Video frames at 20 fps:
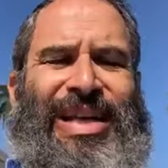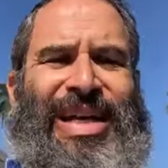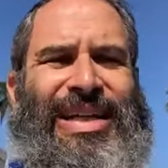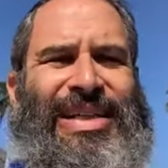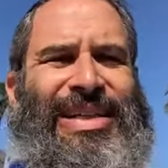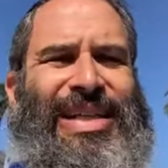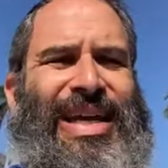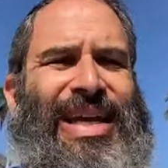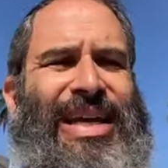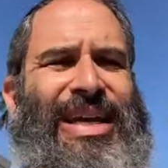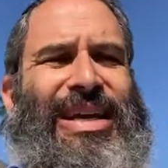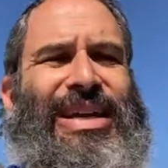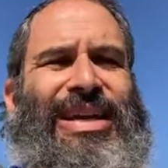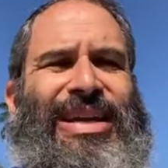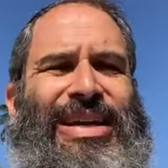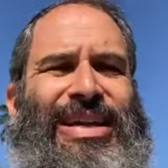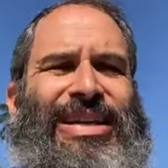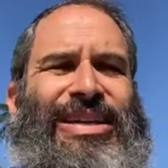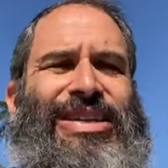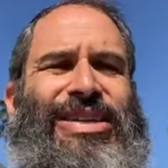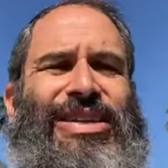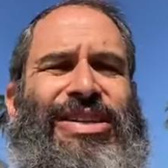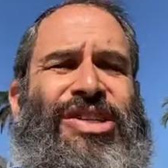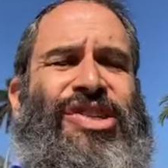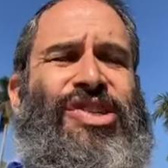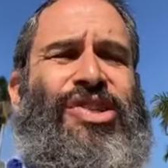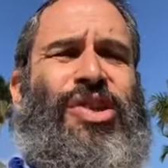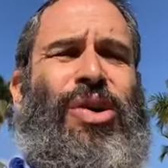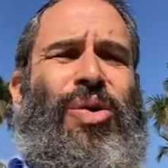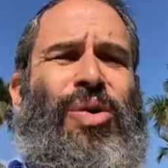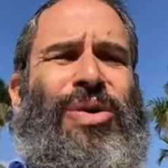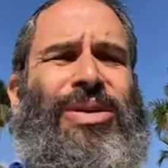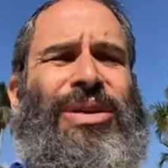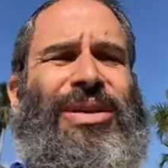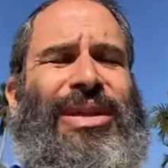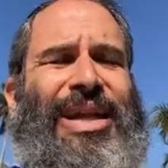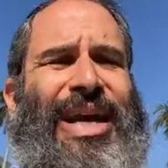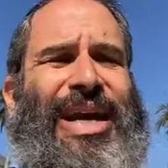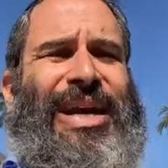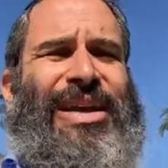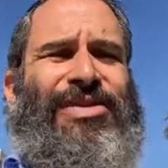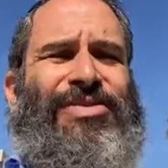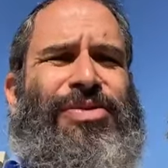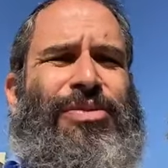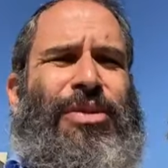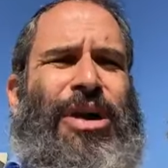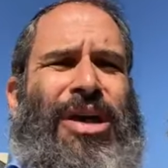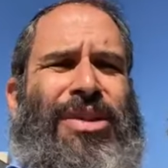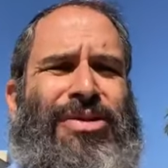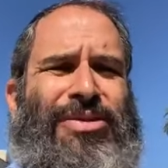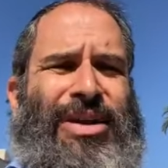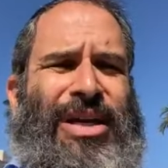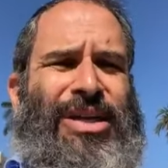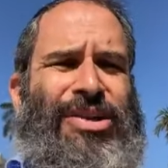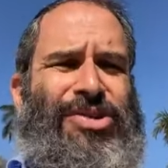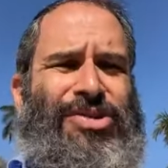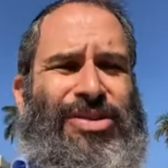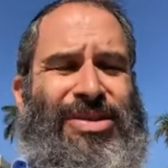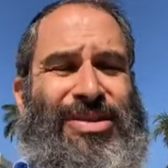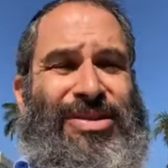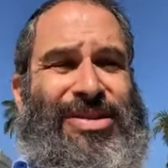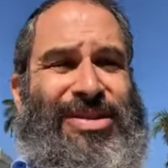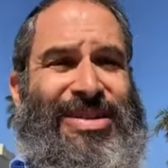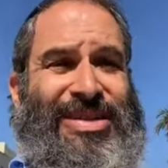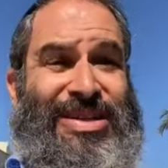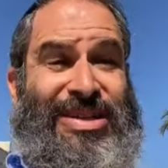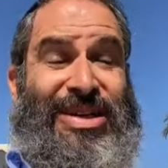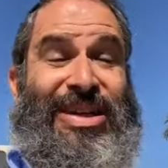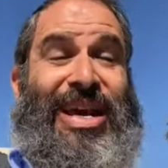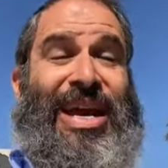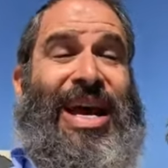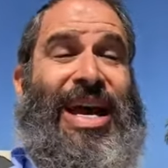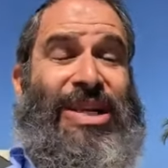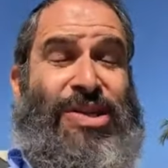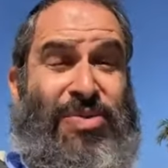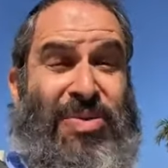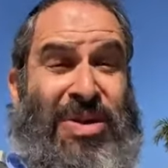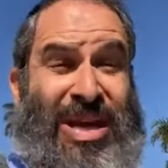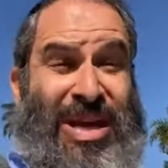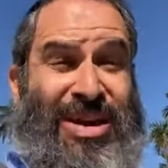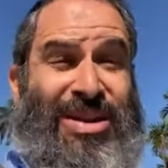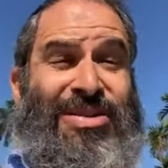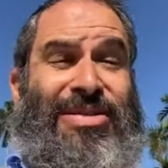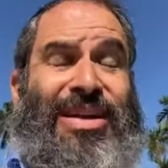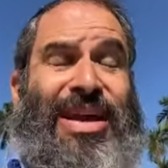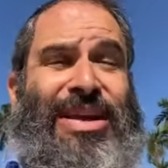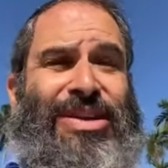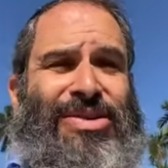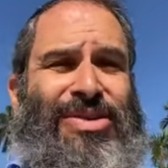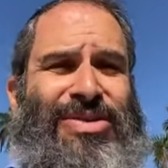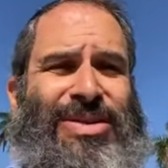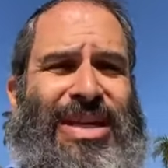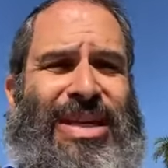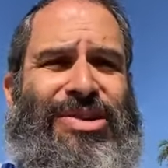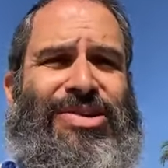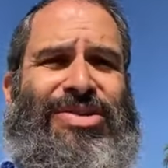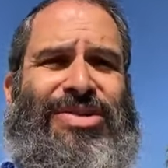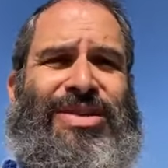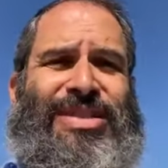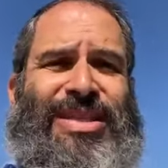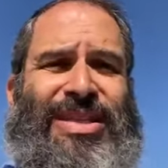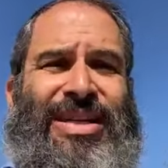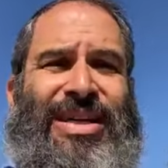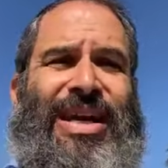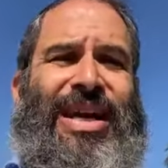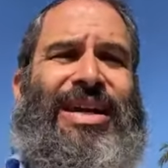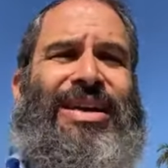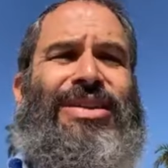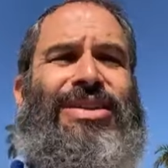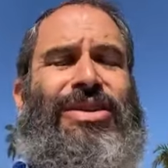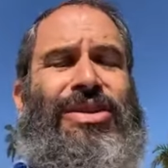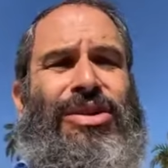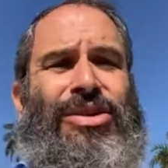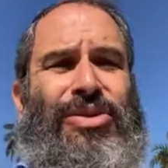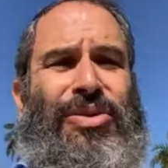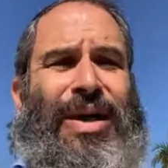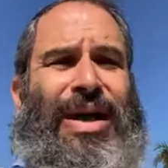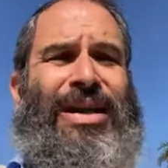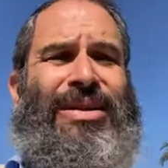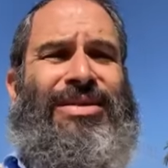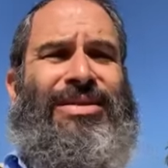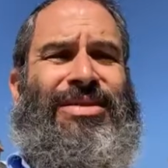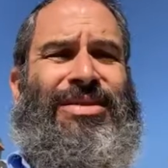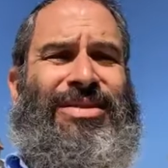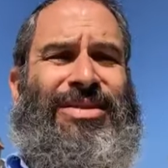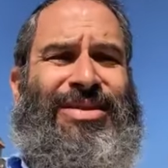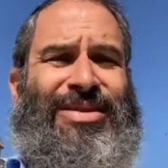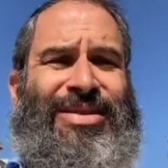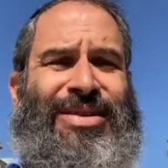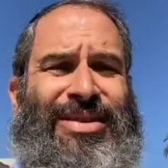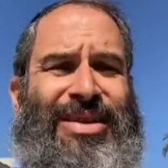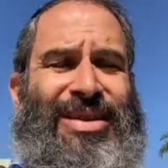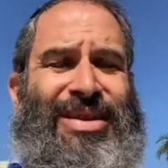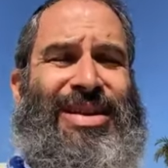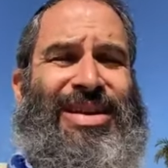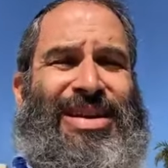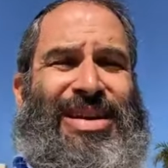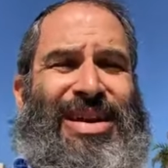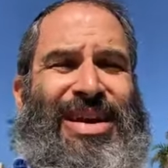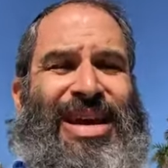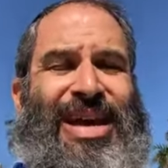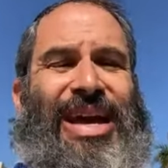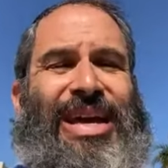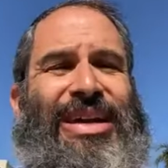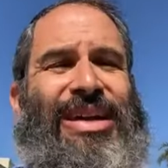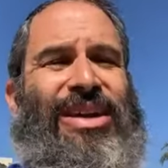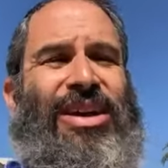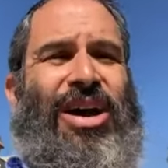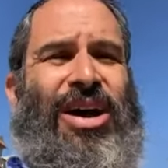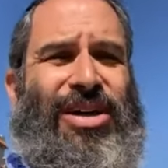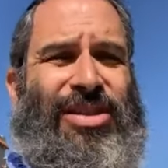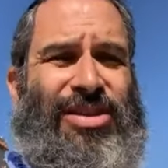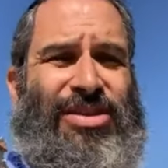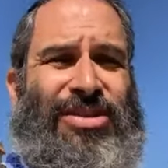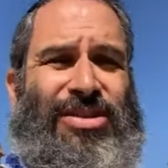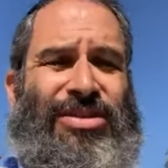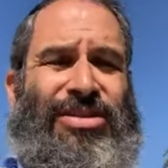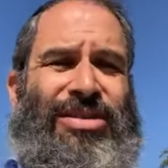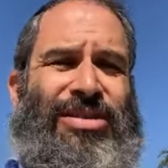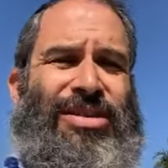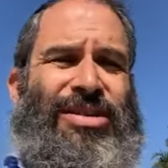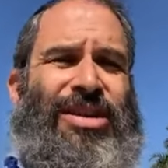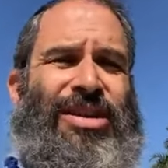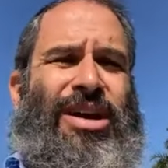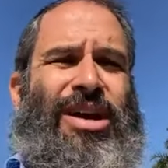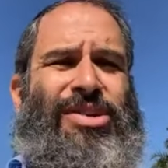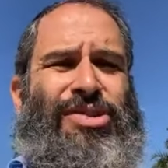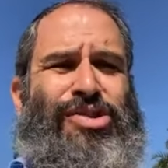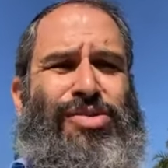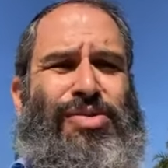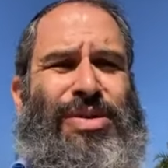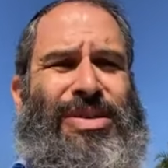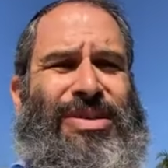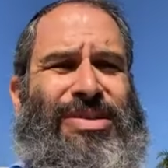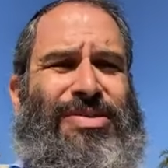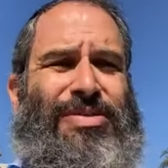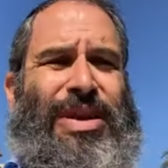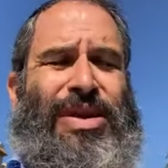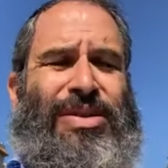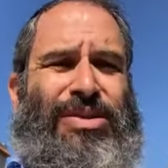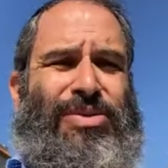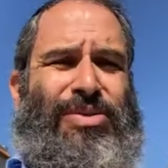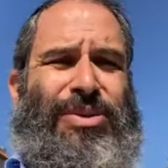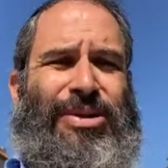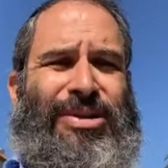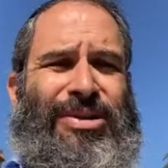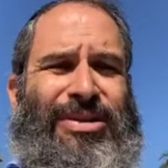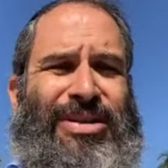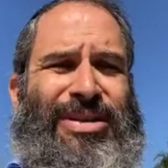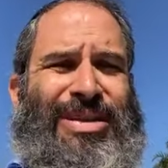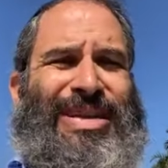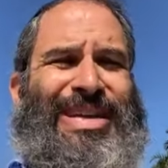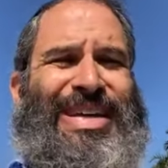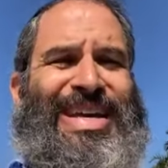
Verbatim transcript: that they stole the land from other nations, as we hear the accusations today in the UN and in other countries around the world.